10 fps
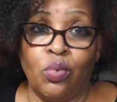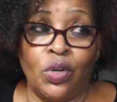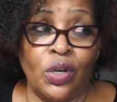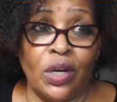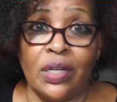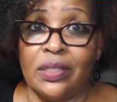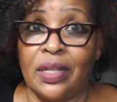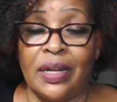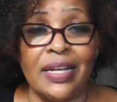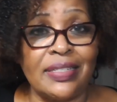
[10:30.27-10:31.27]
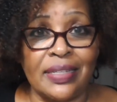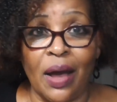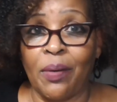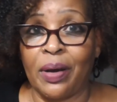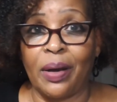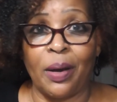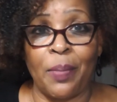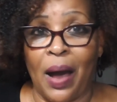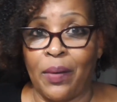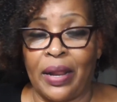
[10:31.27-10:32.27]
good, then let's talk
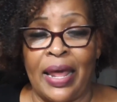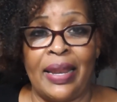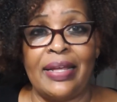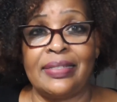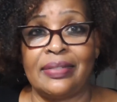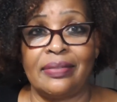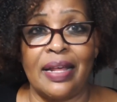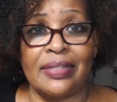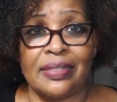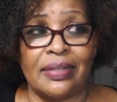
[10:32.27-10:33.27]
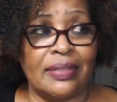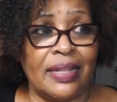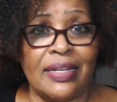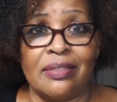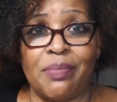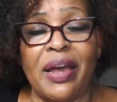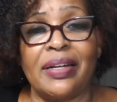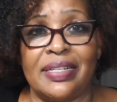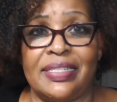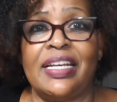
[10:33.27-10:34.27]
about it. And let's make
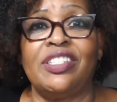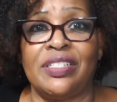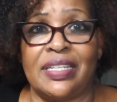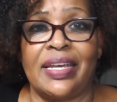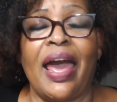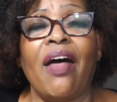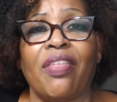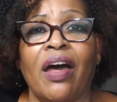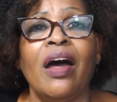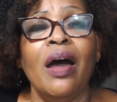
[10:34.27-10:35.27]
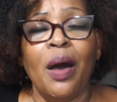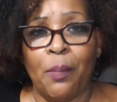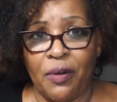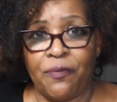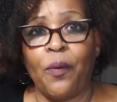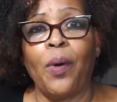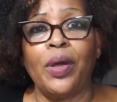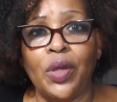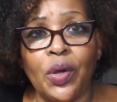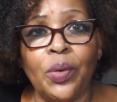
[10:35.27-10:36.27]
a decision together before
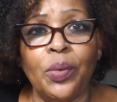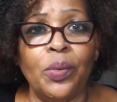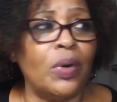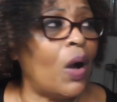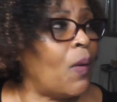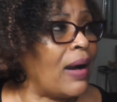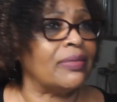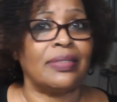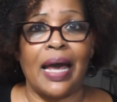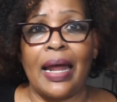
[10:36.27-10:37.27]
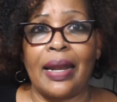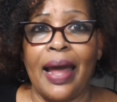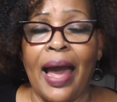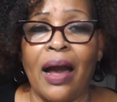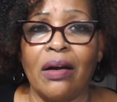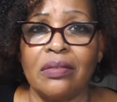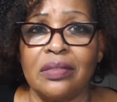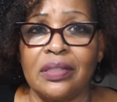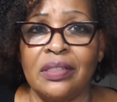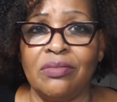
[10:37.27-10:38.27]
you go outside of the
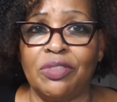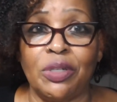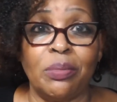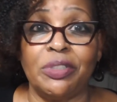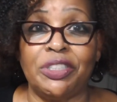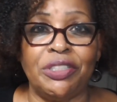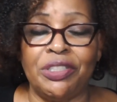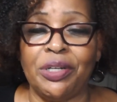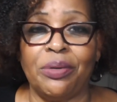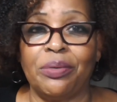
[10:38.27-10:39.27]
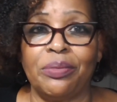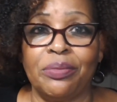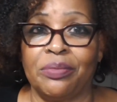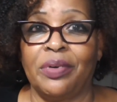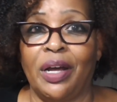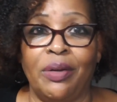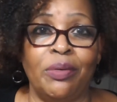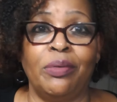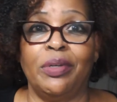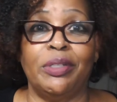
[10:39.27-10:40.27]
house and do what you do. And
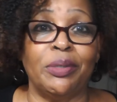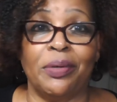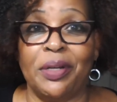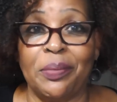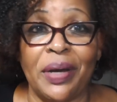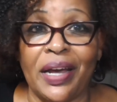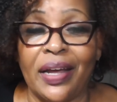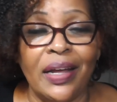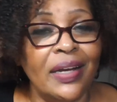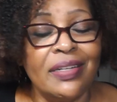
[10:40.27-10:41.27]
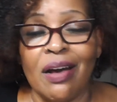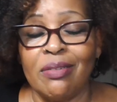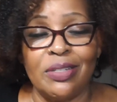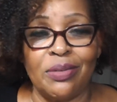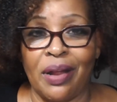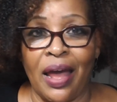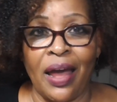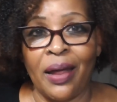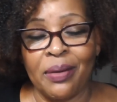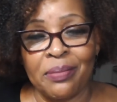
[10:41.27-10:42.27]
who you're doing it with. Don't do
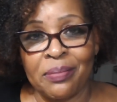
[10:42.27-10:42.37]
that.